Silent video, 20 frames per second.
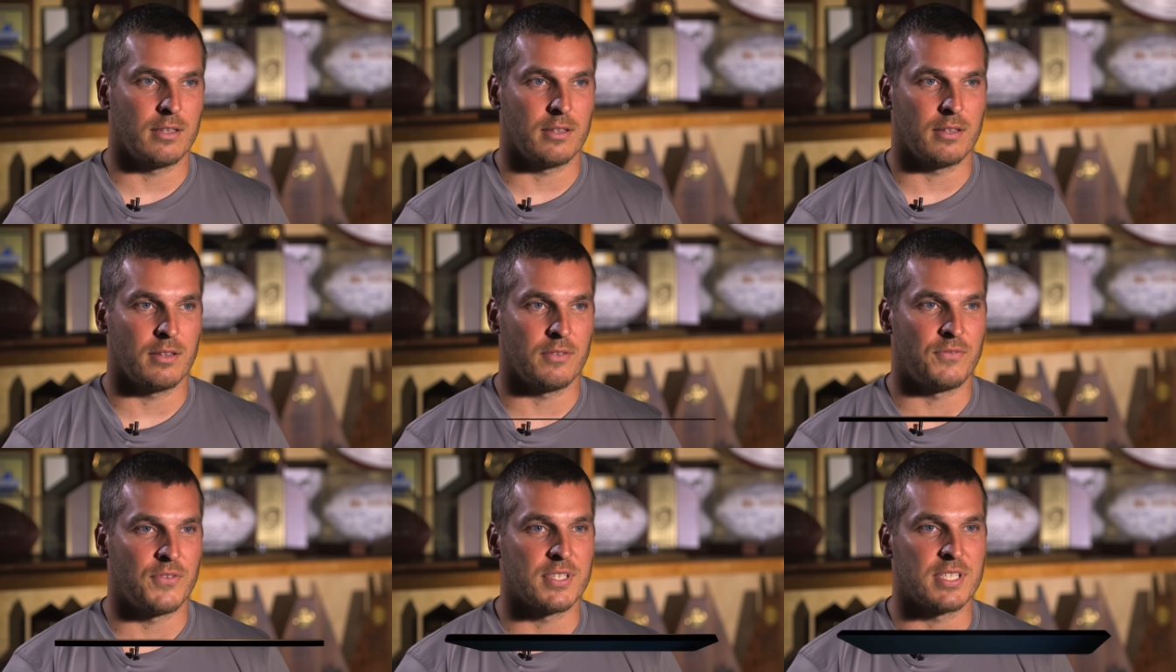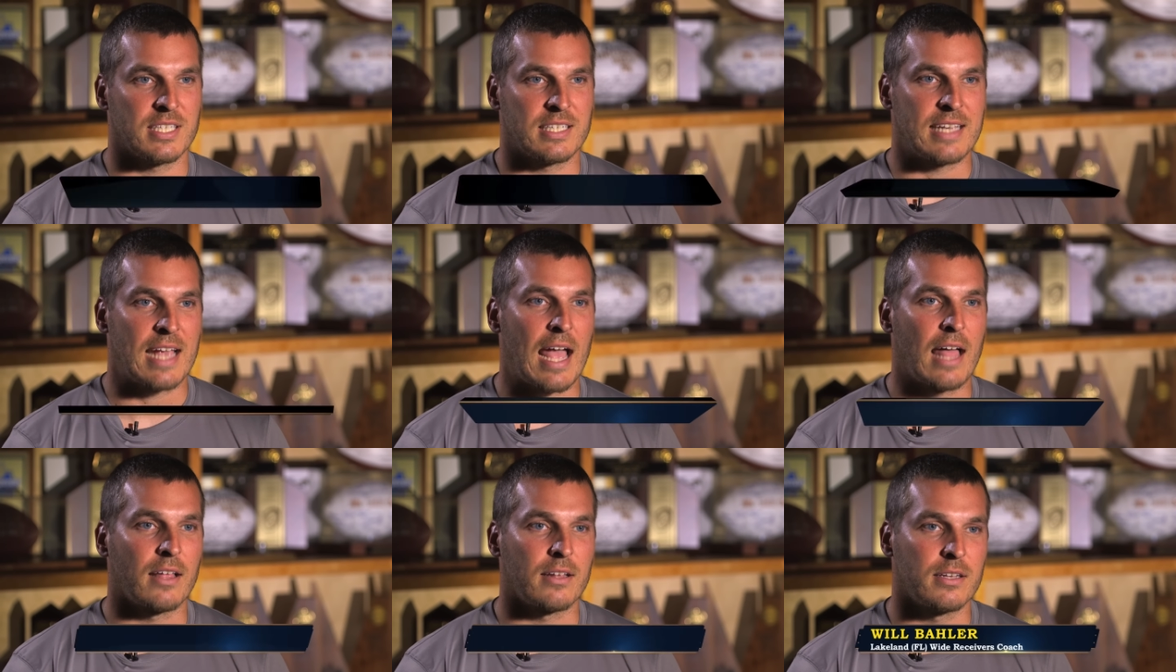the, the
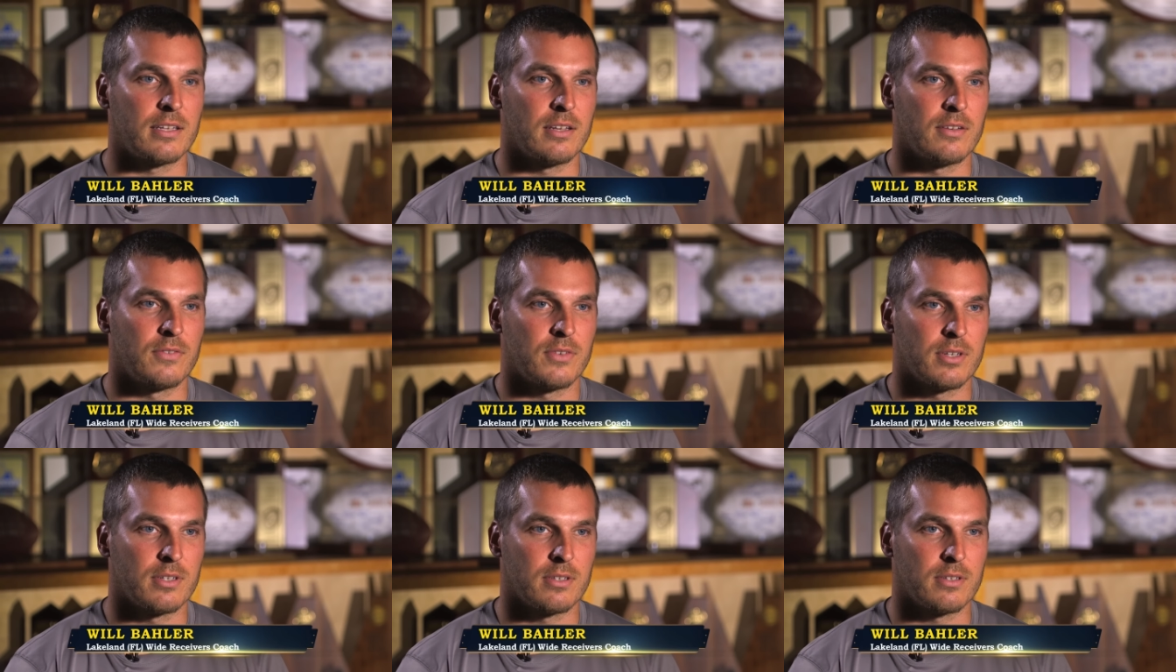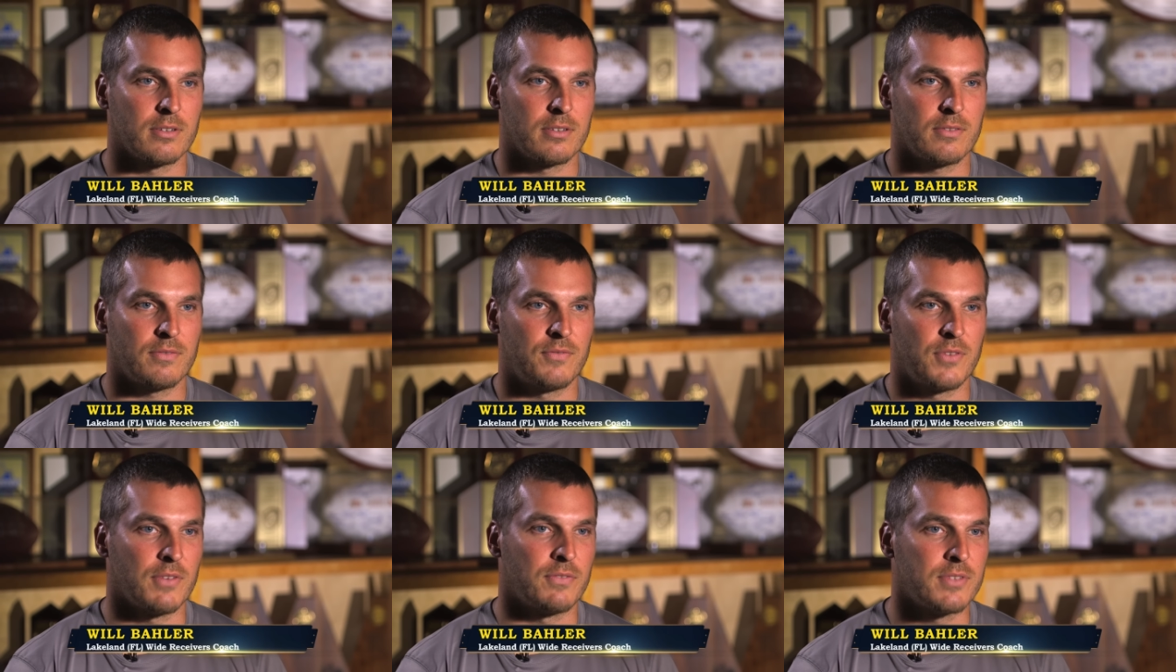physicality of a
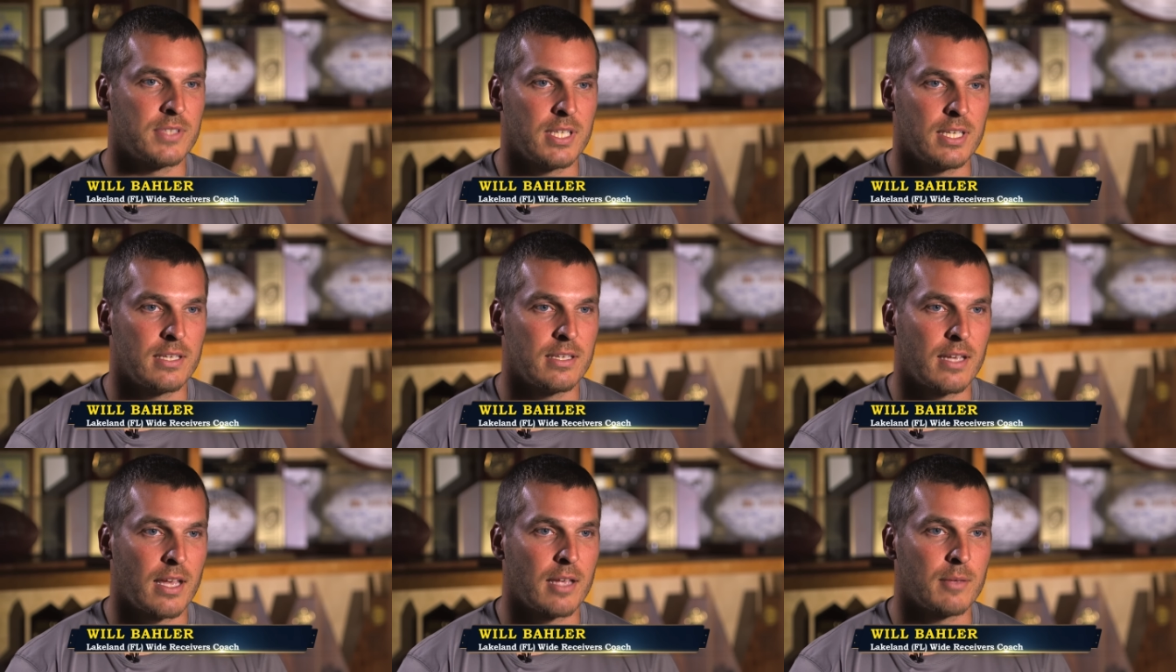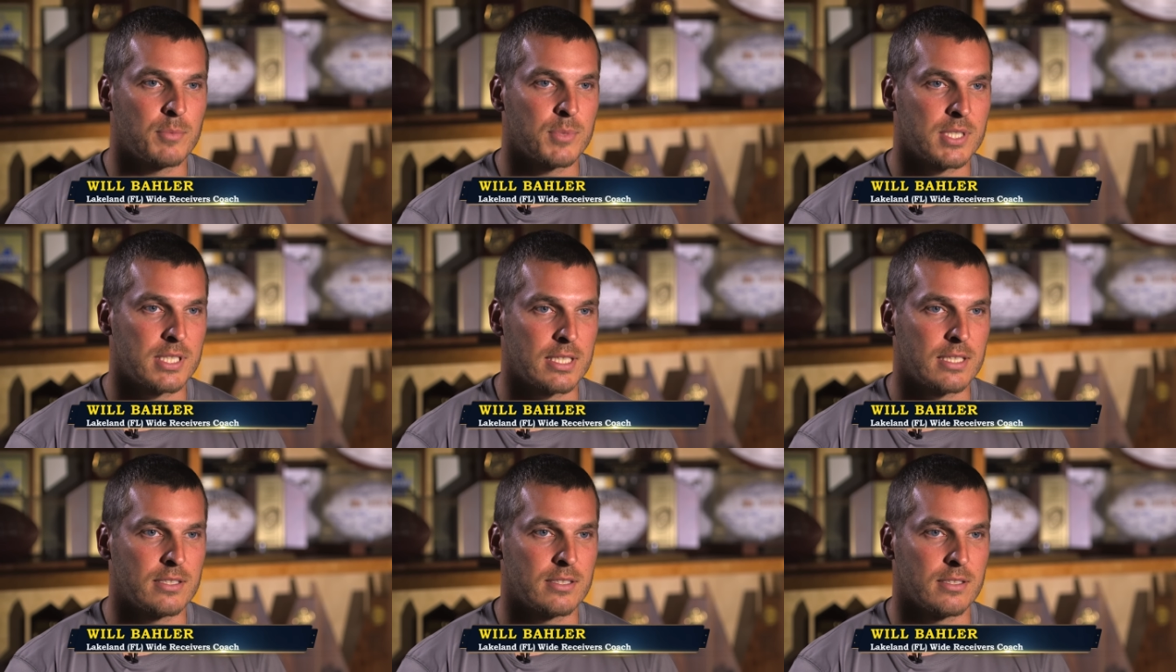15 game
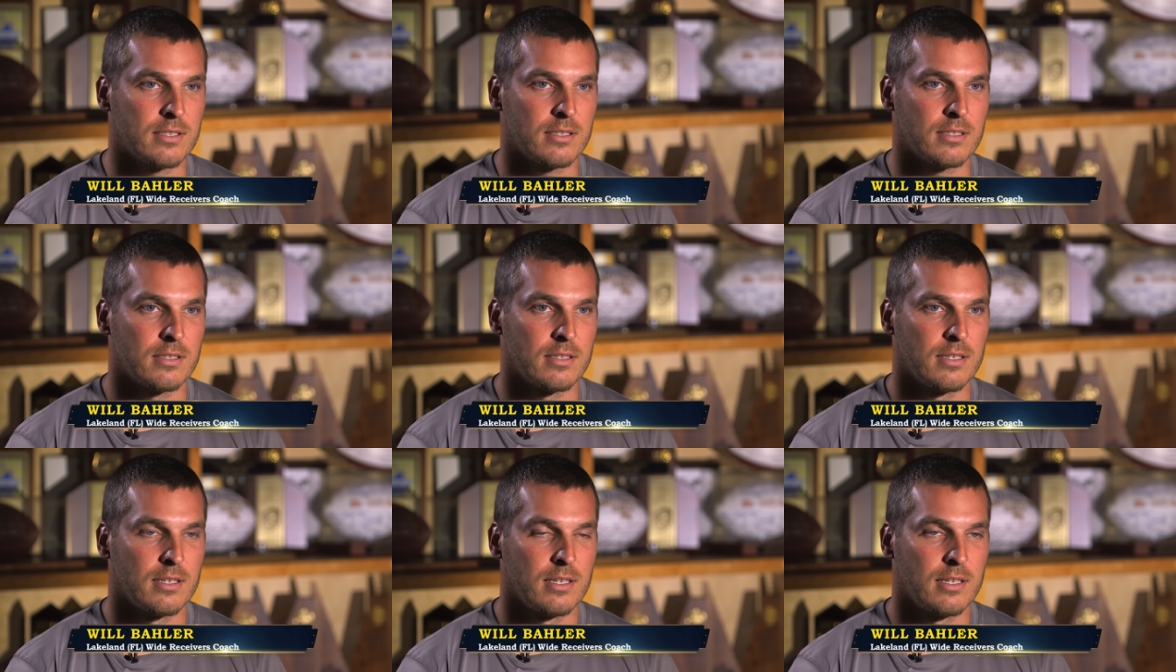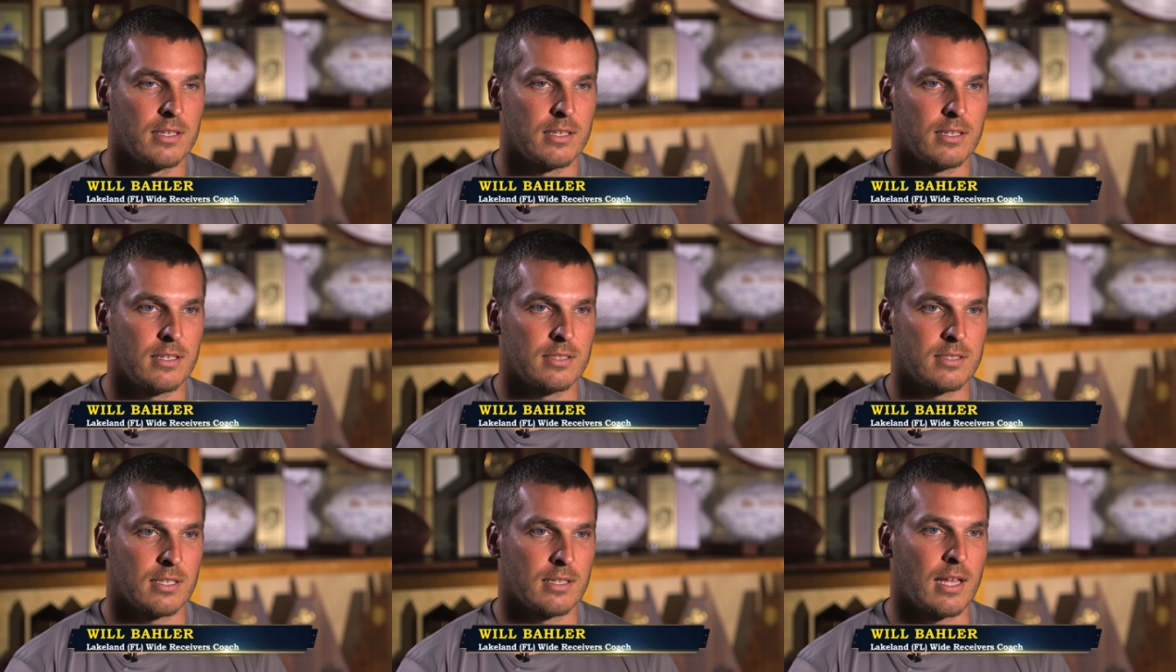season
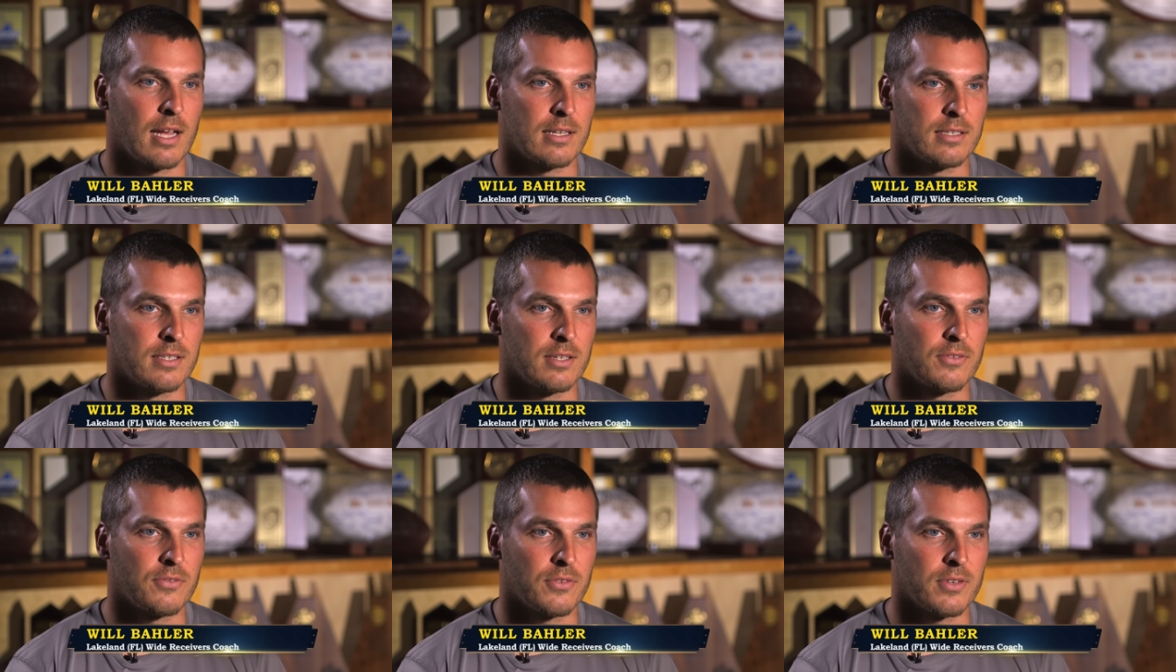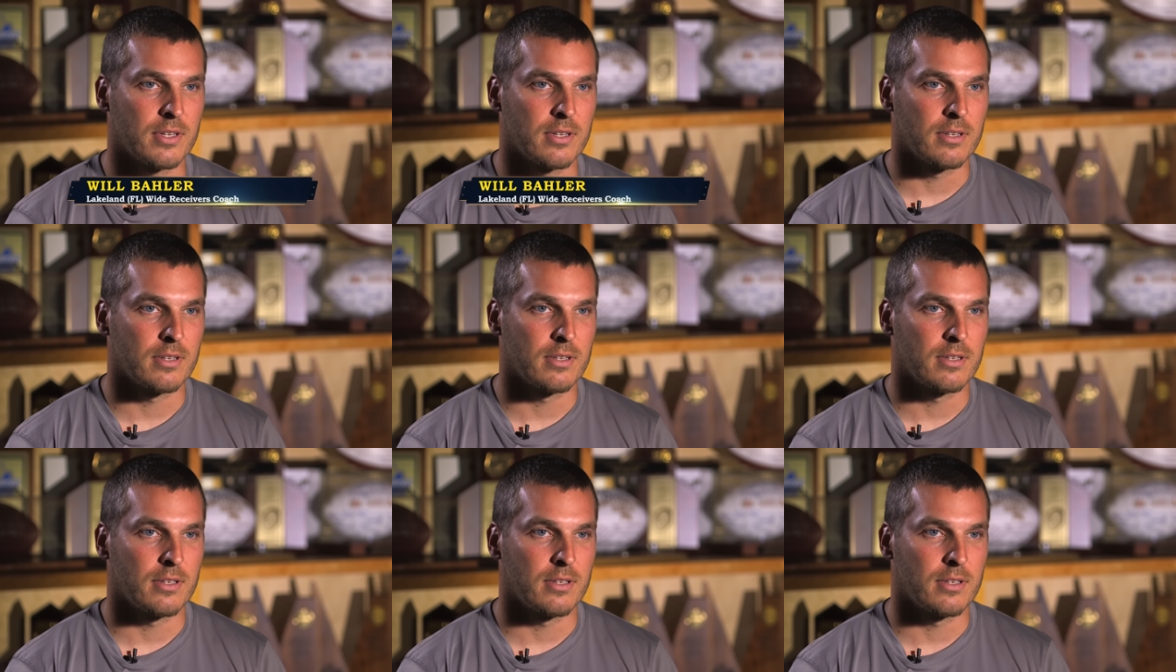is a lot different,